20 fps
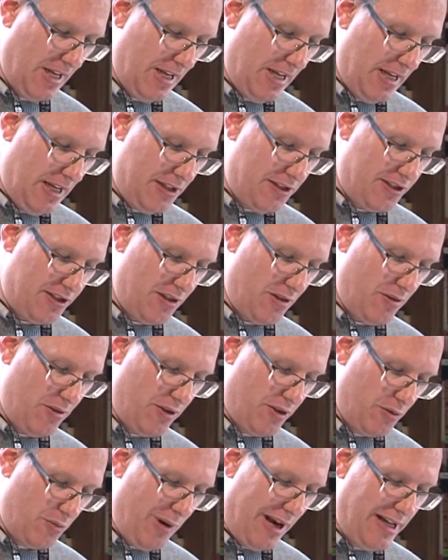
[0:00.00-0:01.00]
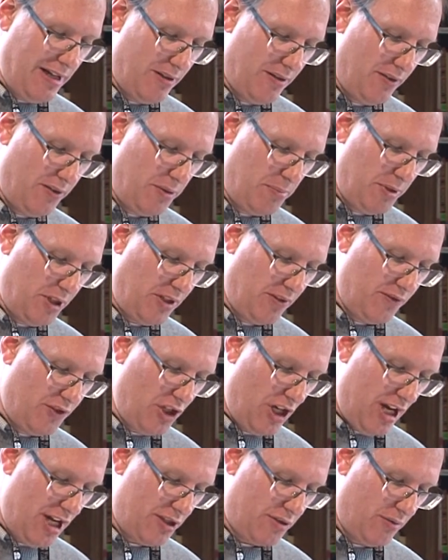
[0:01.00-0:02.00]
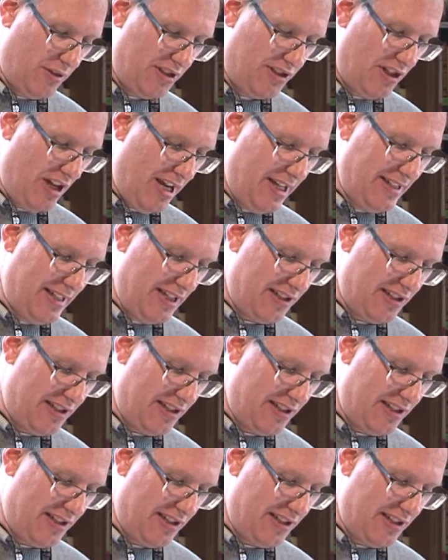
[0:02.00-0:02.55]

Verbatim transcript: And so the writer of the book of Joshua is not